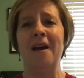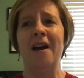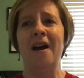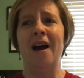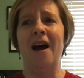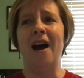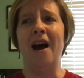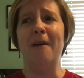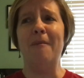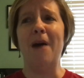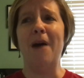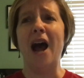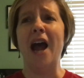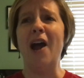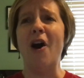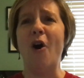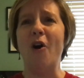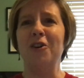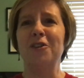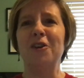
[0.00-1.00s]
I
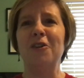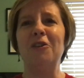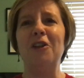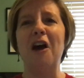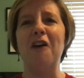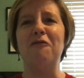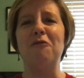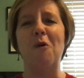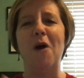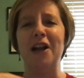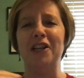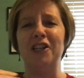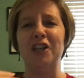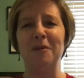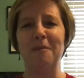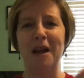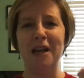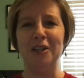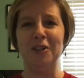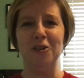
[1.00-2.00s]
also love watching
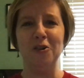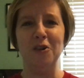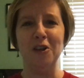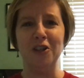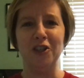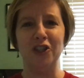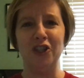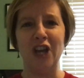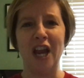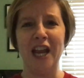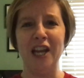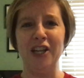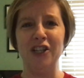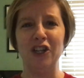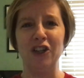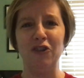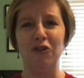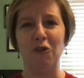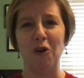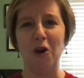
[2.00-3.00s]
my students change
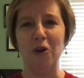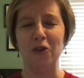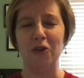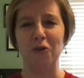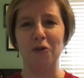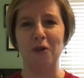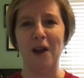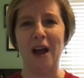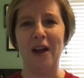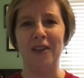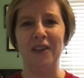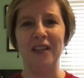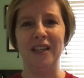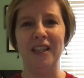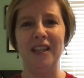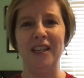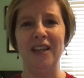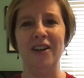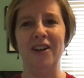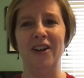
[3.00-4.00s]
and grow throughout the
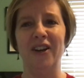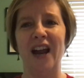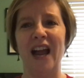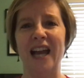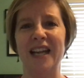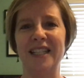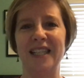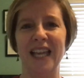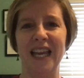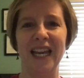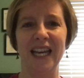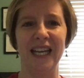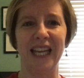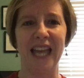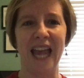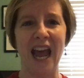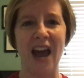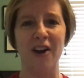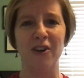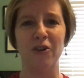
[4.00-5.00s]
year as they
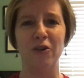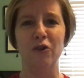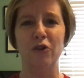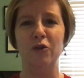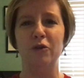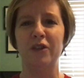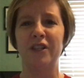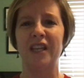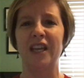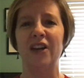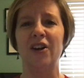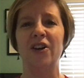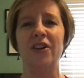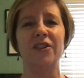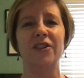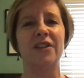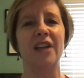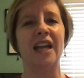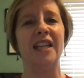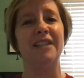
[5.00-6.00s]
encounter new
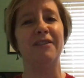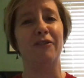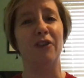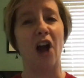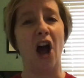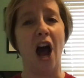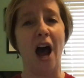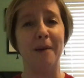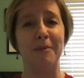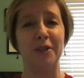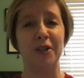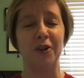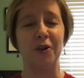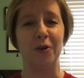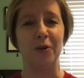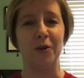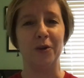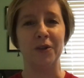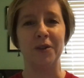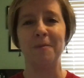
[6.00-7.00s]
skills and different
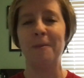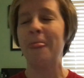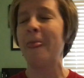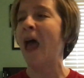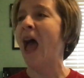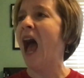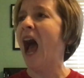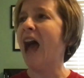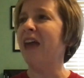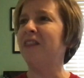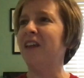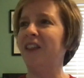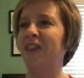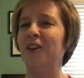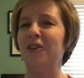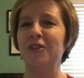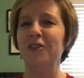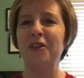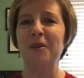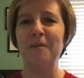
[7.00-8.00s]
obstacles. I think
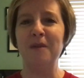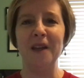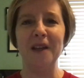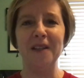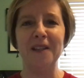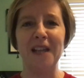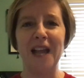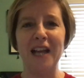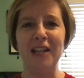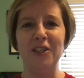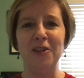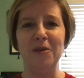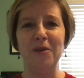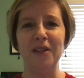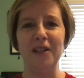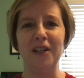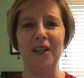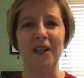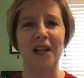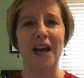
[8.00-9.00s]
there are some things that I do
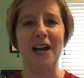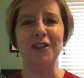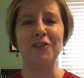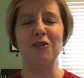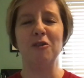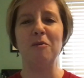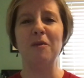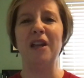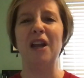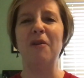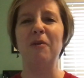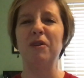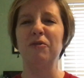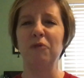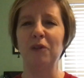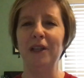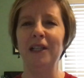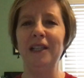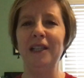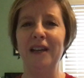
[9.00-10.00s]
in the classroom that I would
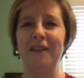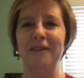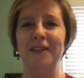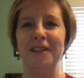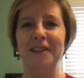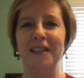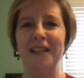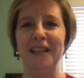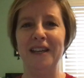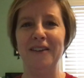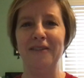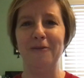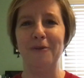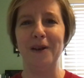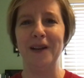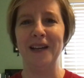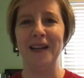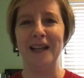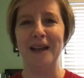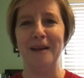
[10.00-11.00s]
really love to see if
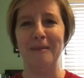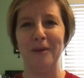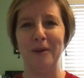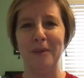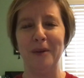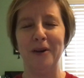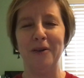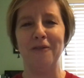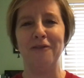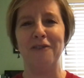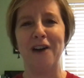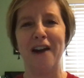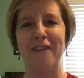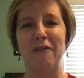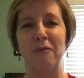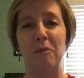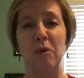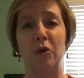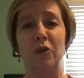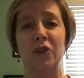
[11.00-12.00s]
we could implement on
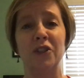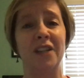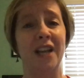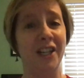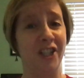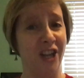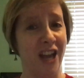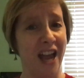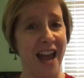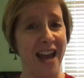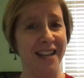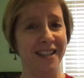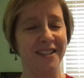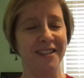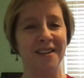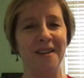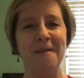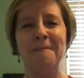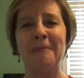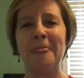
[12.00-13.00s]
Fiveable, such
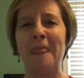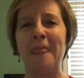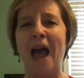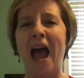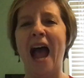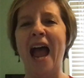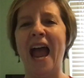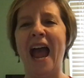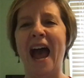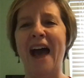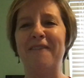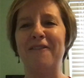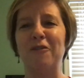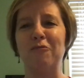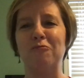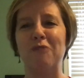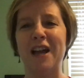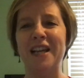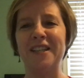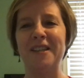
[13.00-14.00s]
as I have a
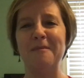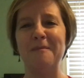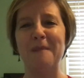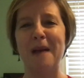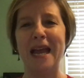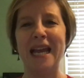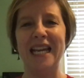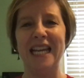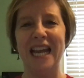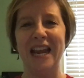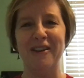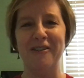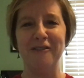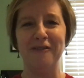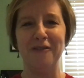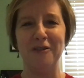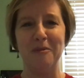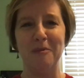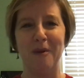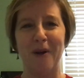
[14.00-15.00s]
resume and
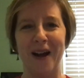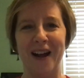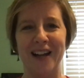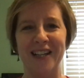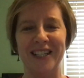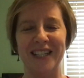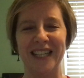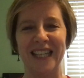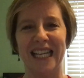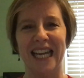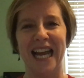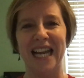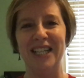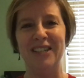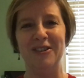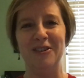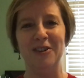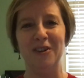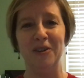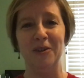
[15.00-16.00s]
interview project that I
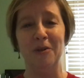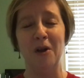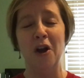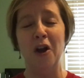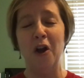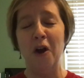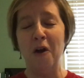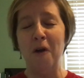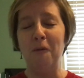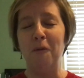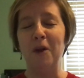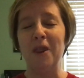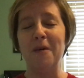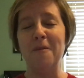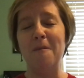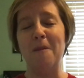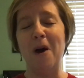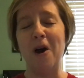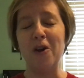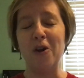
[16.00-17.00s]
do with the
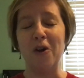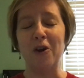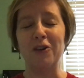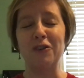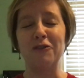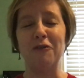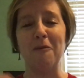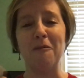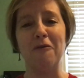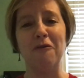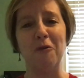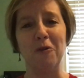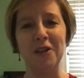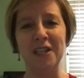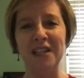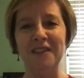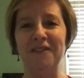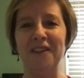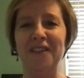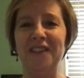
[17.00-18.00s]
monarchs from
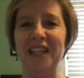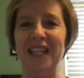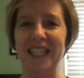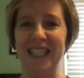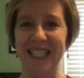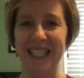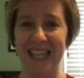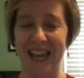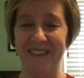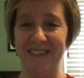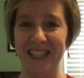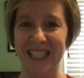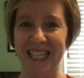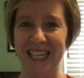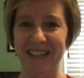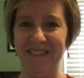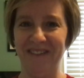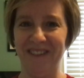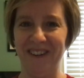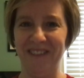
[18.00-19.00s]
1450 to
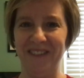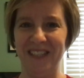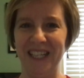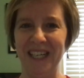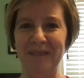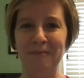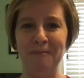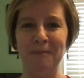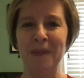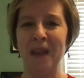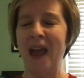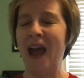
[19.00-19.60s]
1750.